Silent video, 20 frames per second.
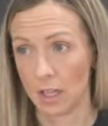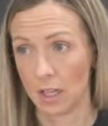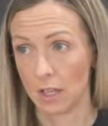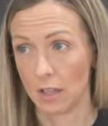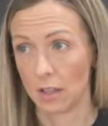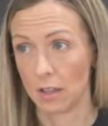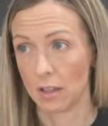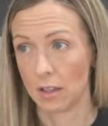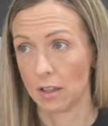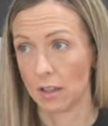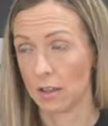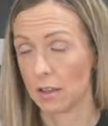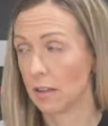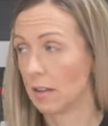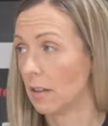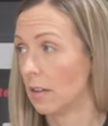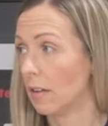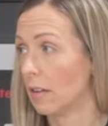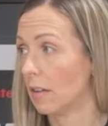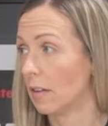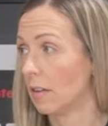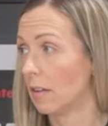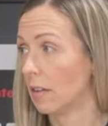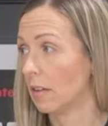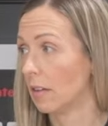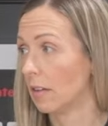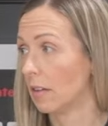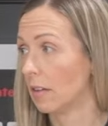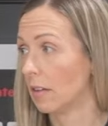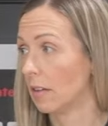
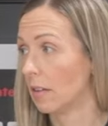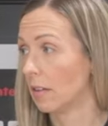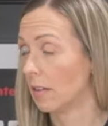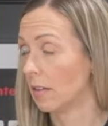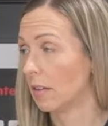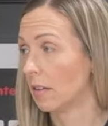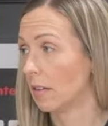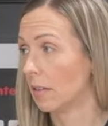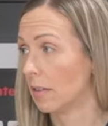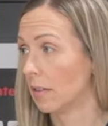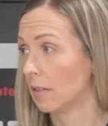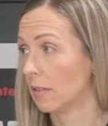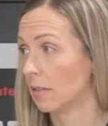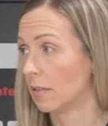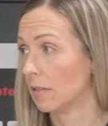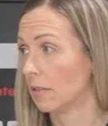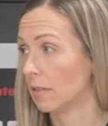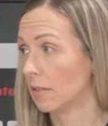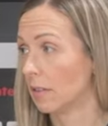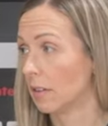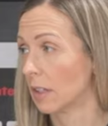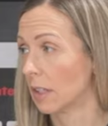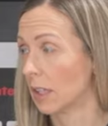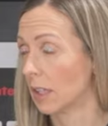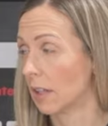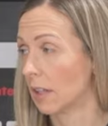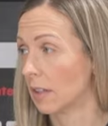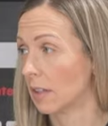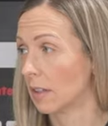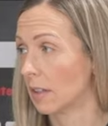
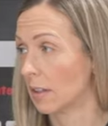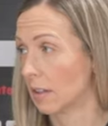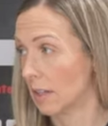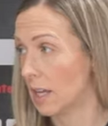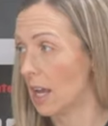(silent)